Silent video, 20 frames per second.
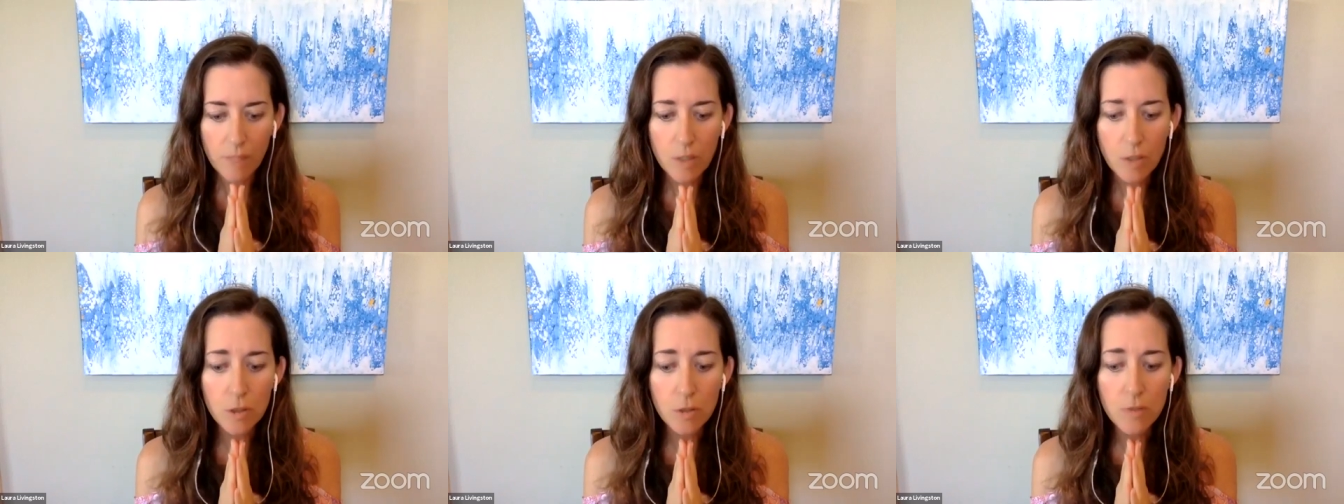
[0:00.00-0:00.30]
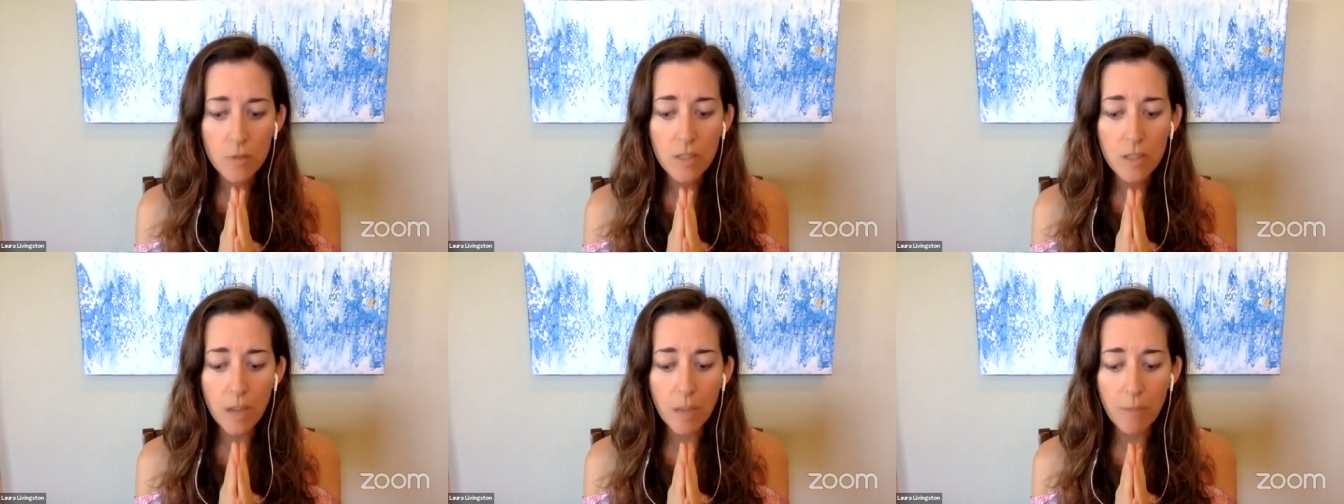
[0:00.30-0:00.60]

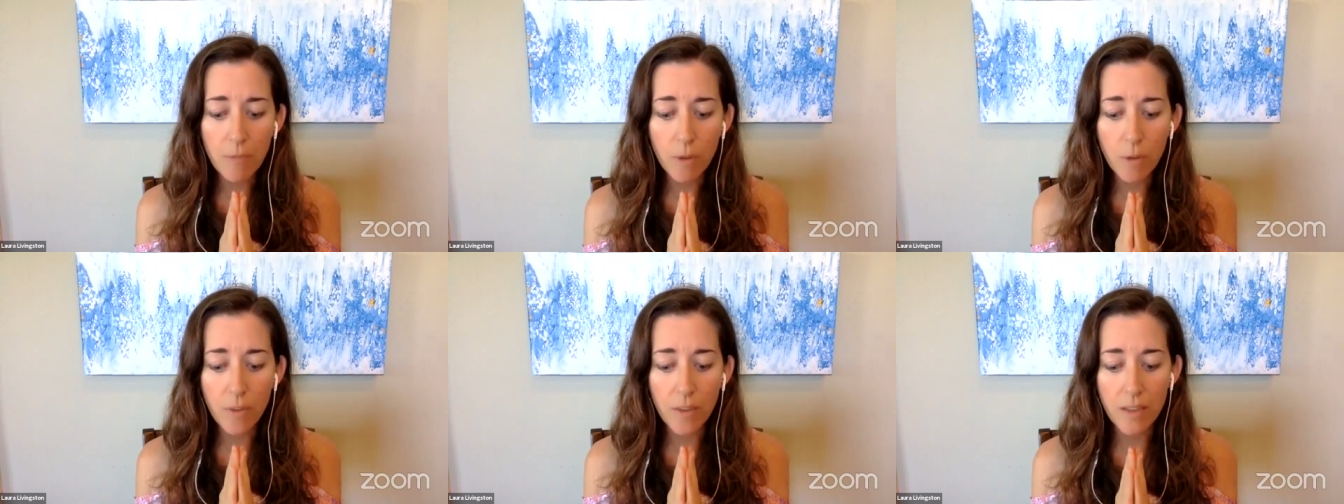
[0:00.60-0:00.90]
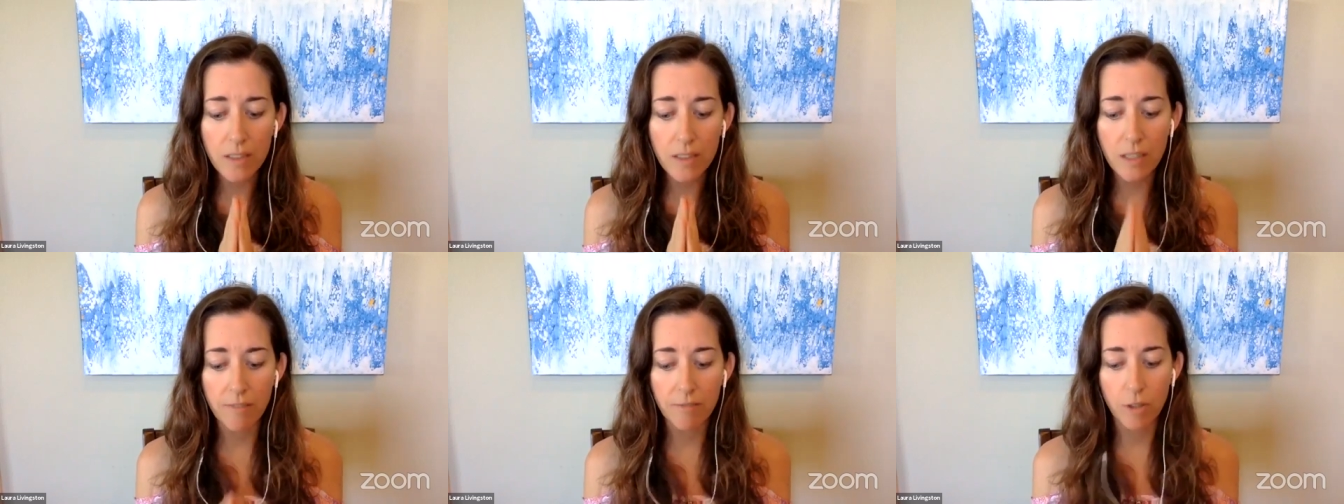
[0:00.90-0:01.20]
So, the top four
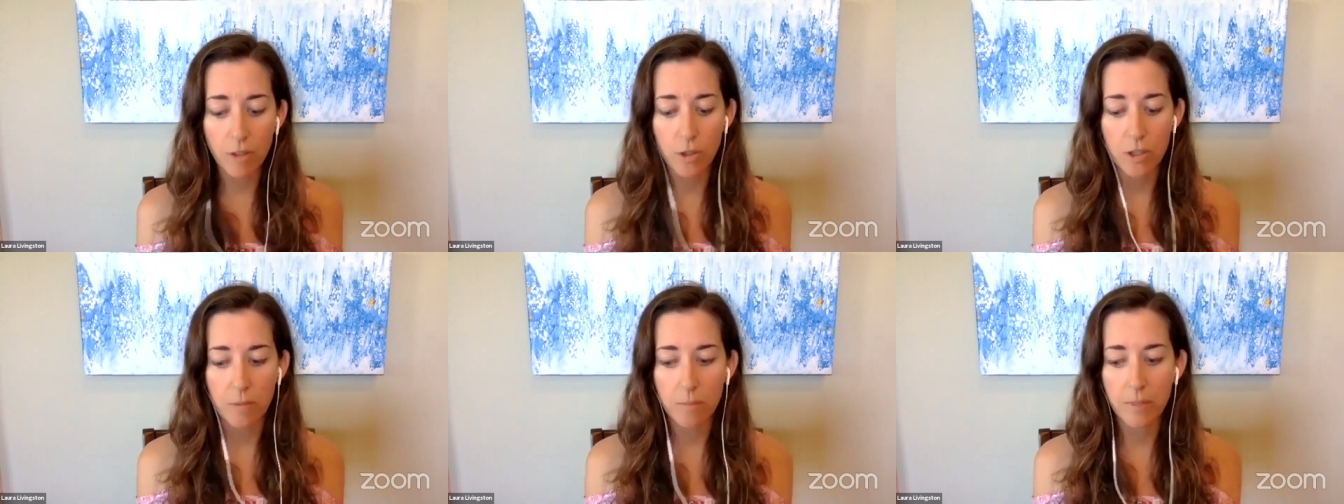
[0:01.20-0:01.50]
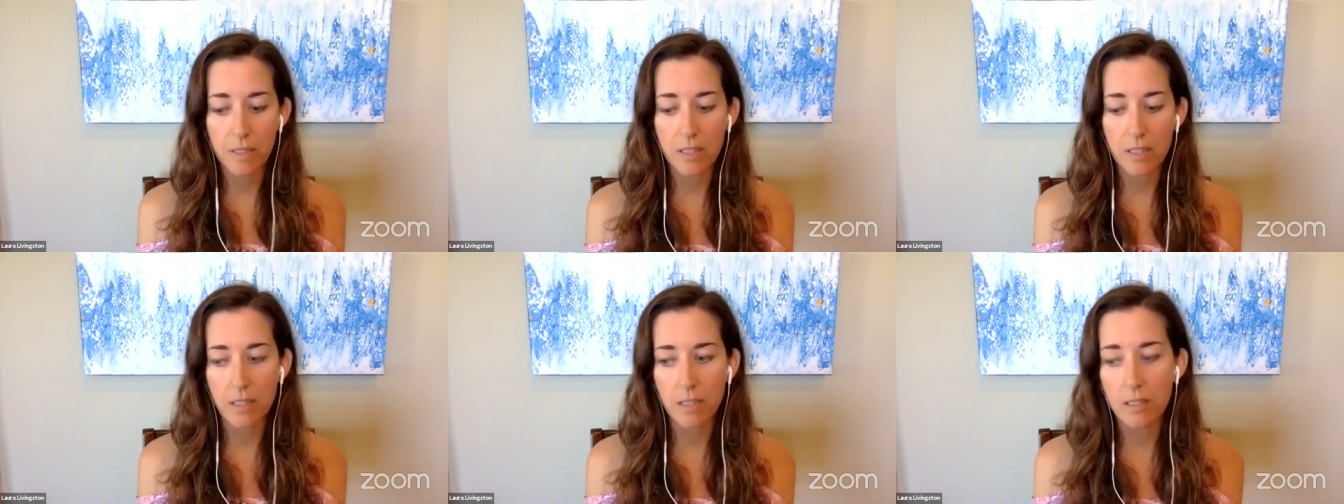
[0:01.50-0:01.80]
things I've learned in
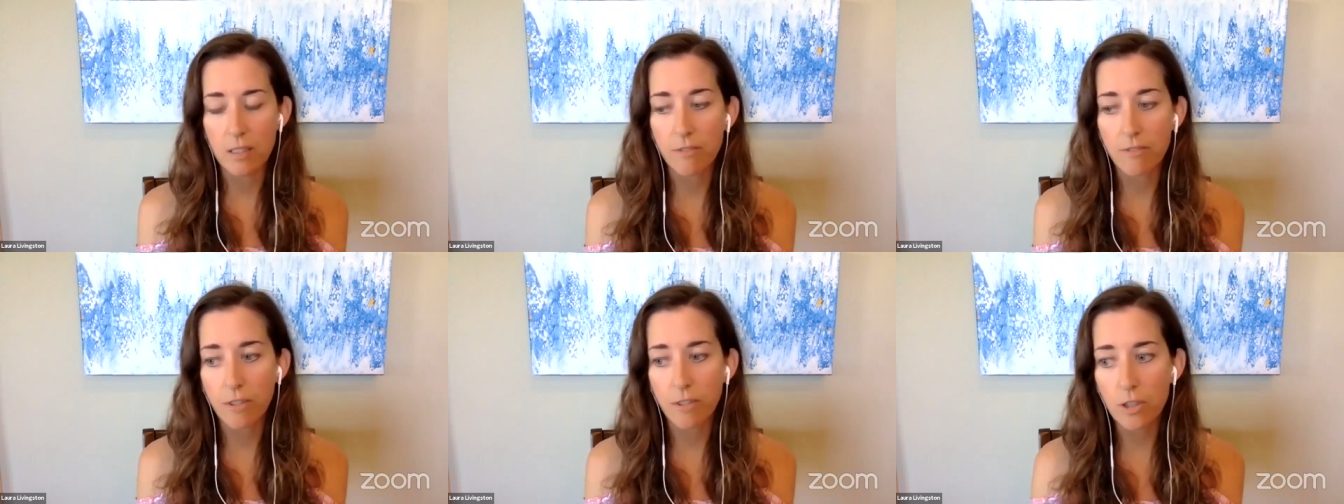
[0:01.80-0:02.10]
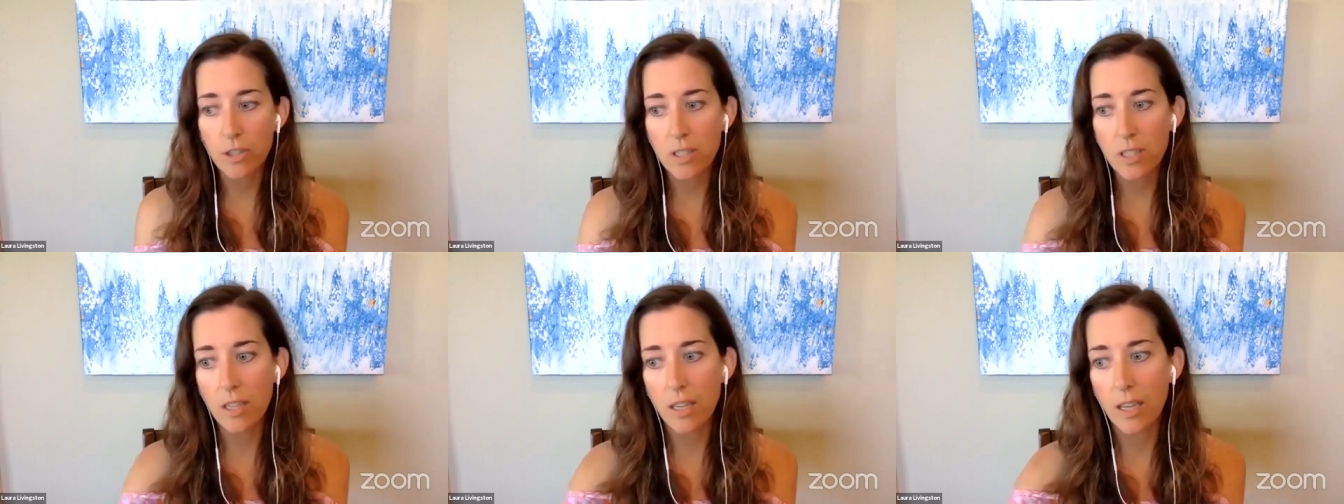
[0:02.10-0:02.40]
business, the
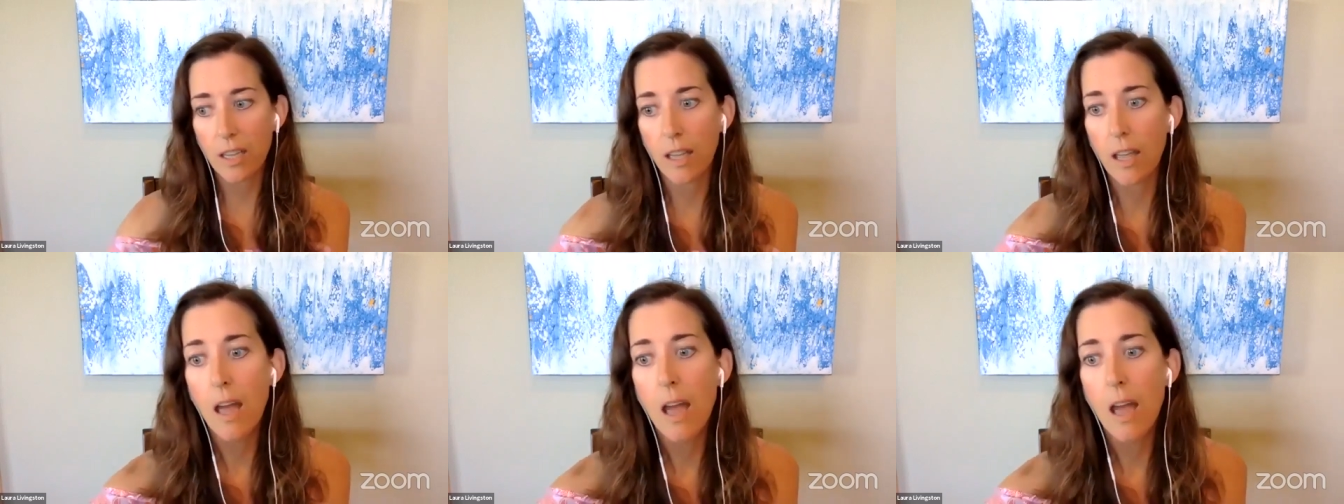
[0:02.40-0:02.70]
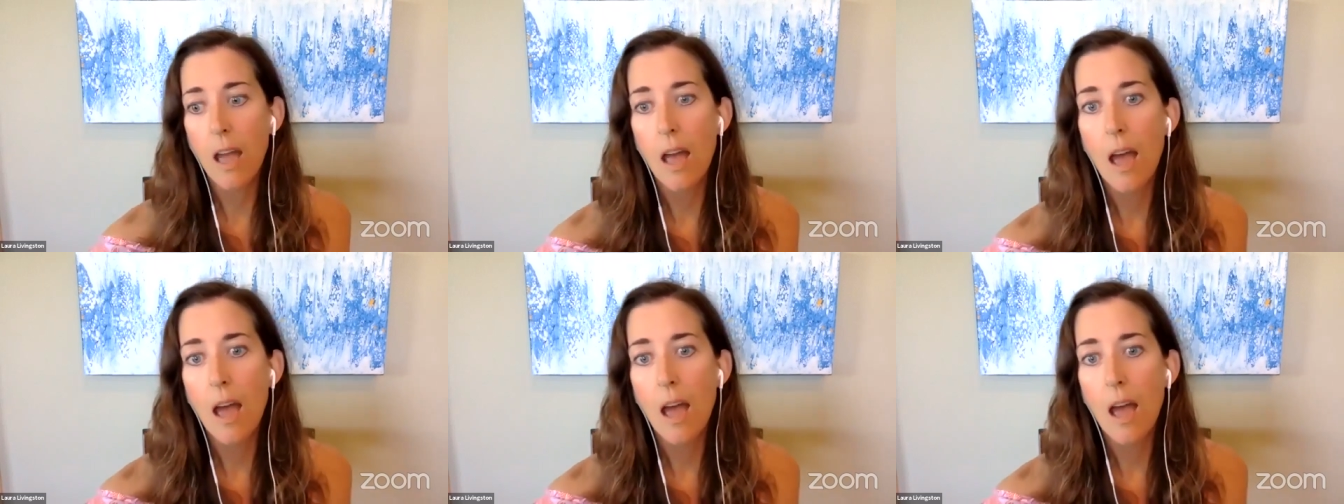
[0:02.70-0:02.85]
first thing